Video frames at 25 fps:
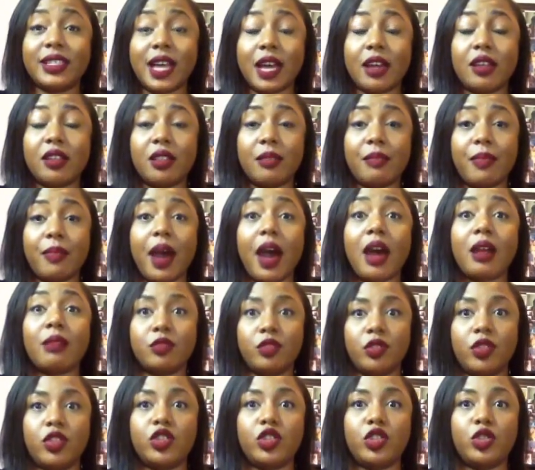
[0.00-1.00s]
down at the bottom
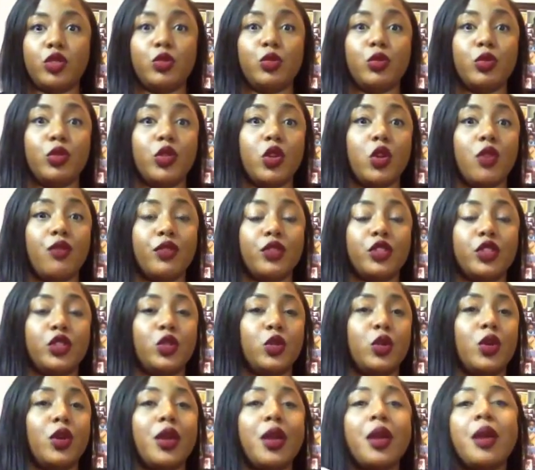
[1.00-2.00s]
so that you will know for
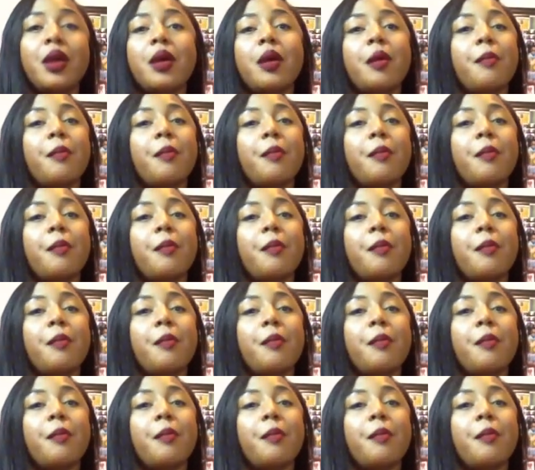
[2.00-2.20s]
sure.